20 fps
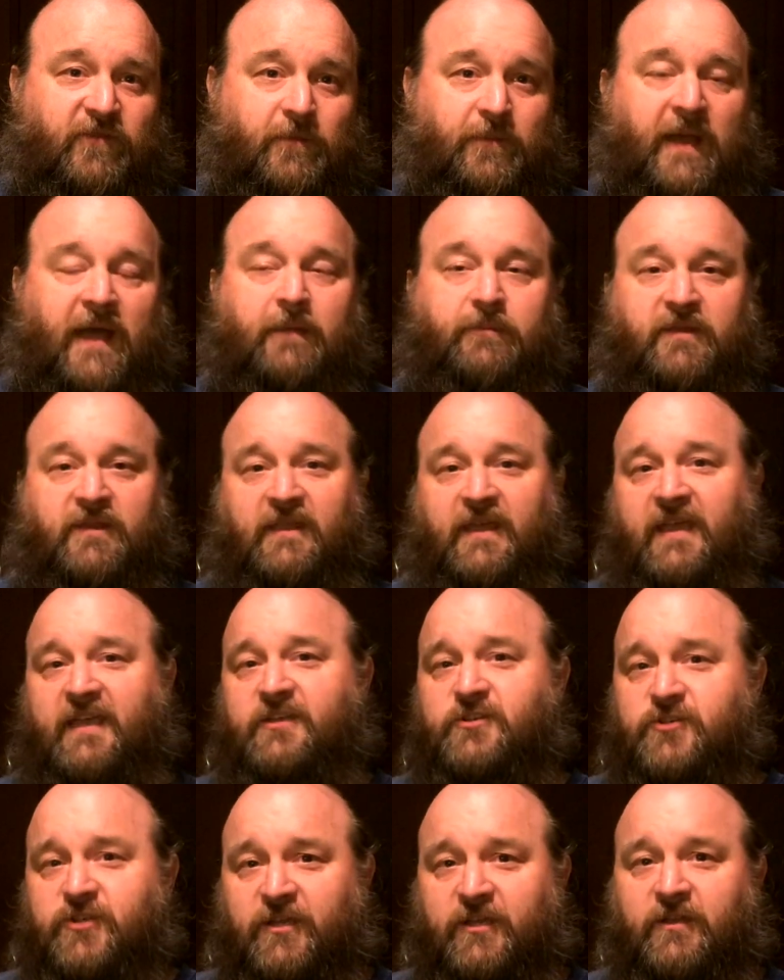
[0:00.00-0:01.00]
the
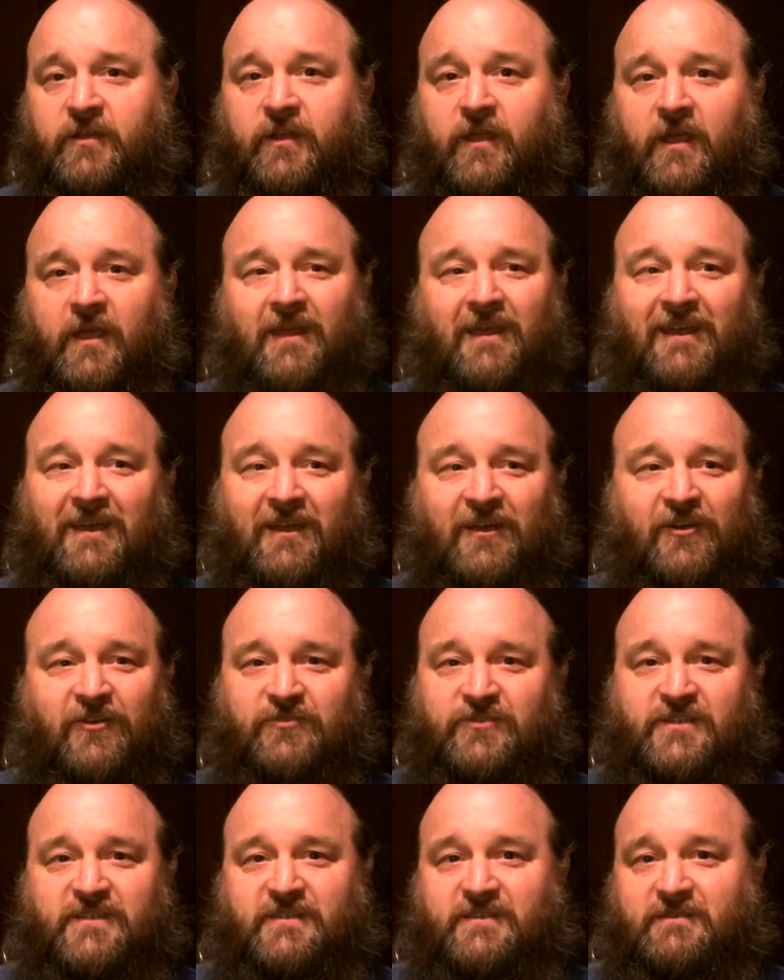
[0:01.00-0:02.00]
population who
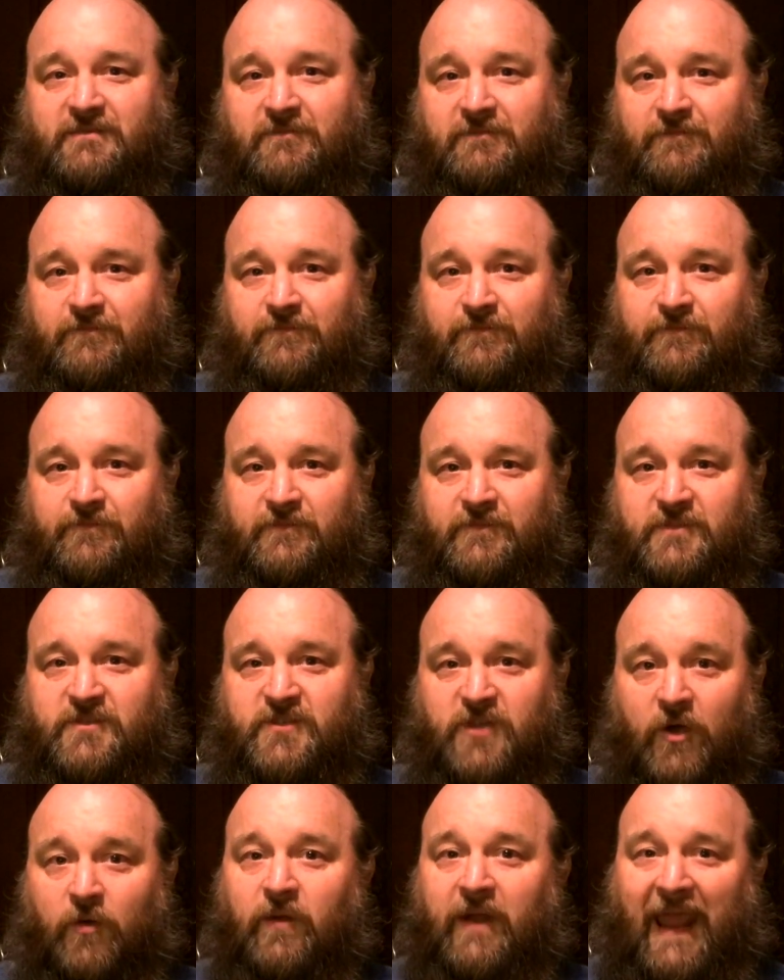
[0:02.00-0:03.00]
just
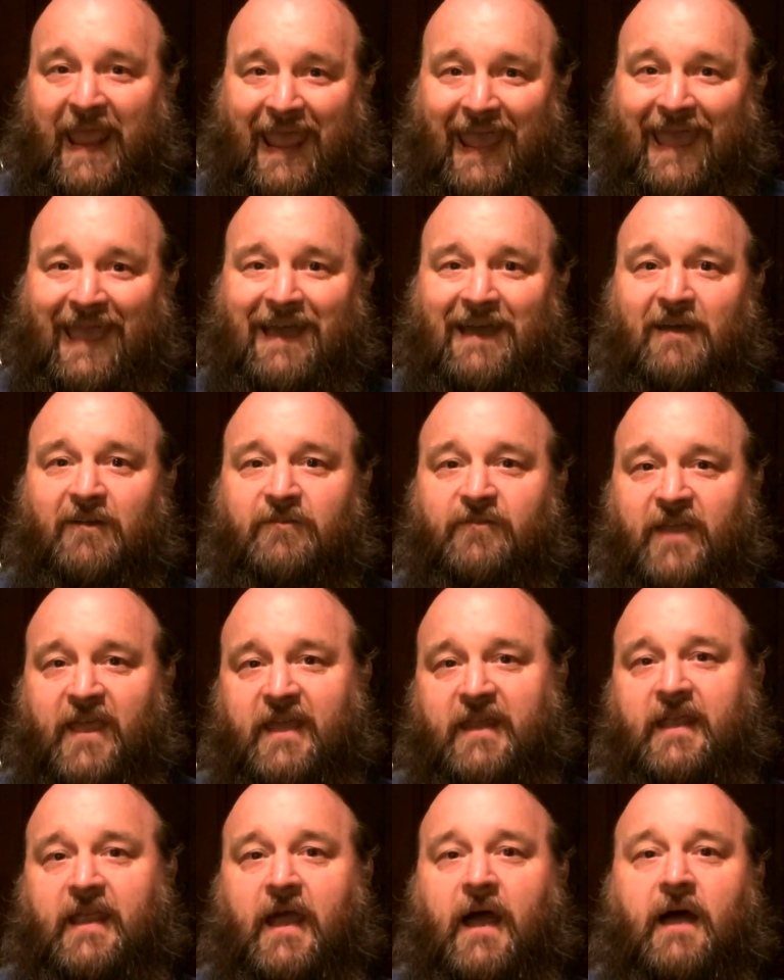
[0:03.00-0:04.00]
don't have
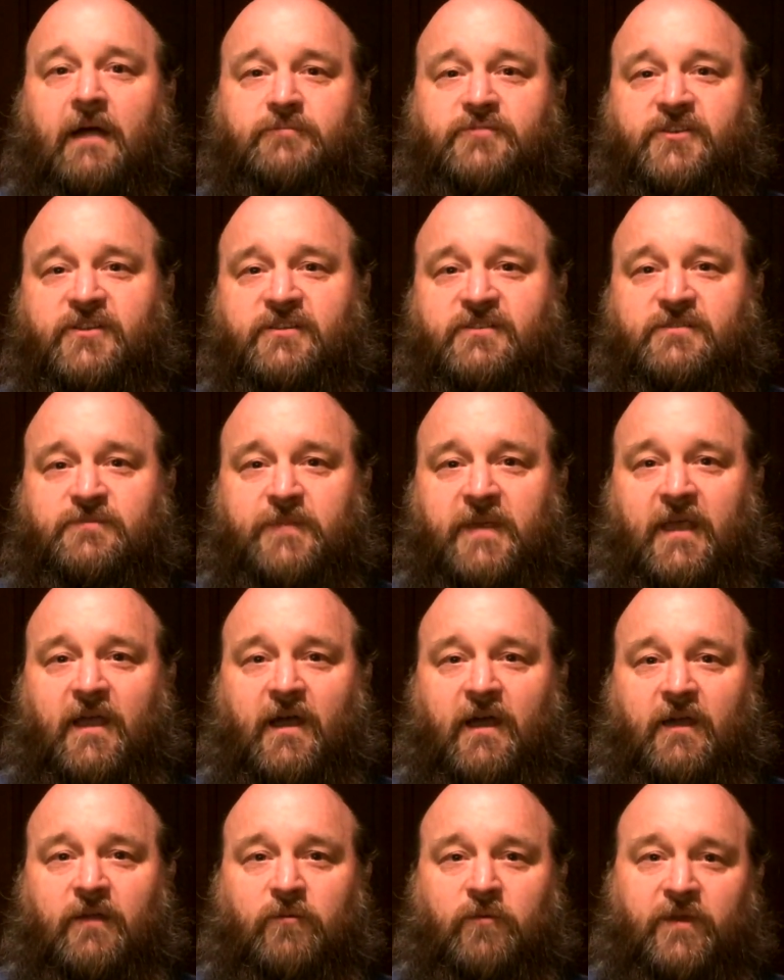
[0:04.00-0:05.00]
any options
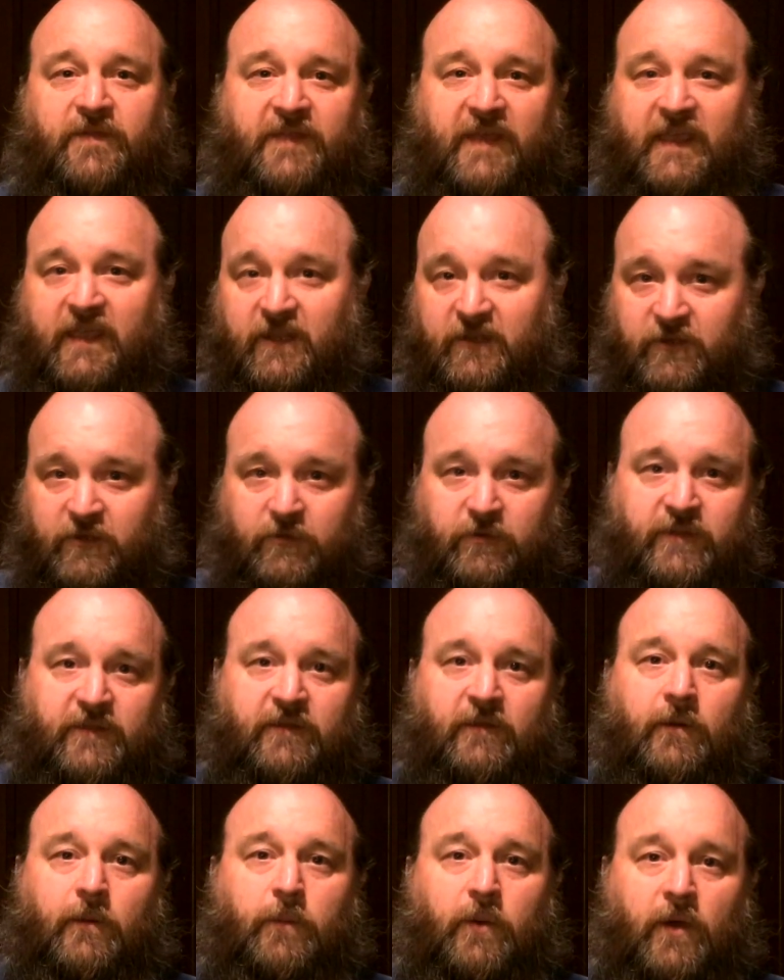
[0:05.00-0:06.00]
beyond what they can do in
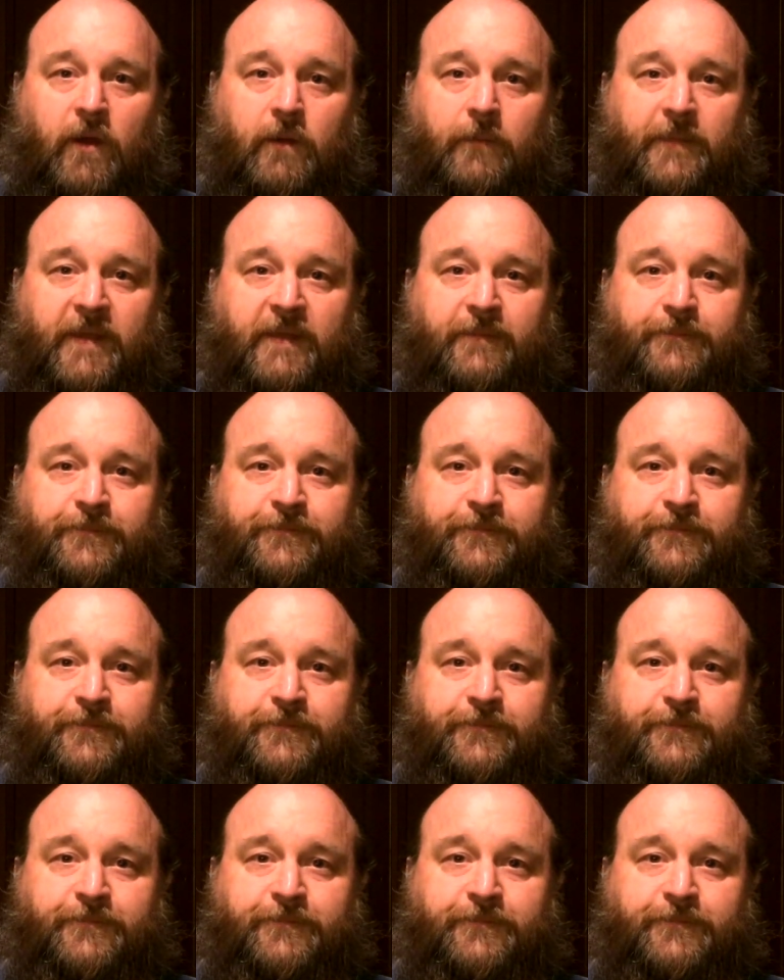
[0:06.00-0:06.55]
their apartment.